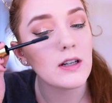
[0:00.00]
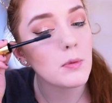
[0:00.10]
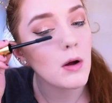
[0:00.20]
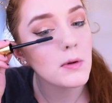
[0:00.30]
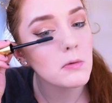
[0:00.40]
I
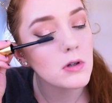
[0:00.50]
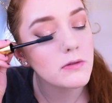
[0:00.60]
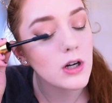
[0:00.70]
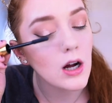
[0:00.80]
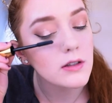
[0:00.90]
probably would
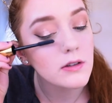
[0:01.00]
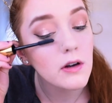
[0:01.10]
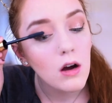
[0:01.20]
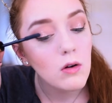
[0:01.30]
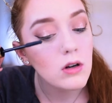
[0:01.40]
have gotten,
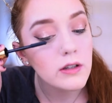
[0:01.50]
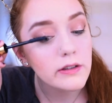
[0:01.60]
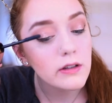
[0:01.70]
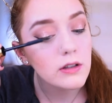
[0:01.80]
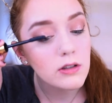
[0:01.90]
what is
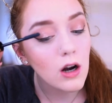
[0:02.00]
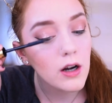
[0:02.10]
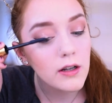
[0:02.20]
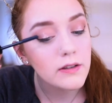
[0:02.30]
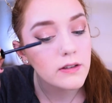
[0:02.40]
it, the
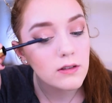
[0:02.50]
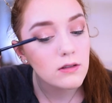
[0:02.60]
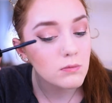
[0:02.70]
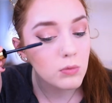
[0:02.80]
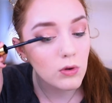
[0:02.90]
Tarteist
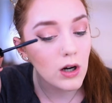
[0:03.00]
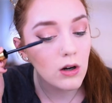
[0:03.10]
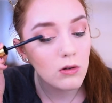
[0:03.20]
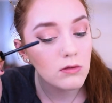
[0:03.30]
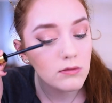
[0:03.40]

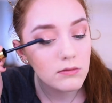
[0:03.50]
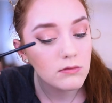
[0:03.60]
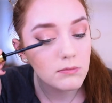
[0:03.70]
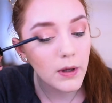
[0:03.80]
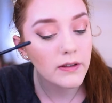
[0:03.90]
Pro
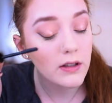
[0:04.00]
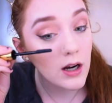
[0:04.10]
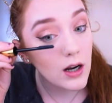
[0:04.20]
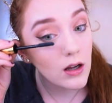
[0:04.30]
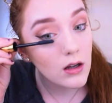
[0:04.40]

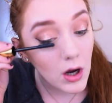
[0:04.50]
mascara.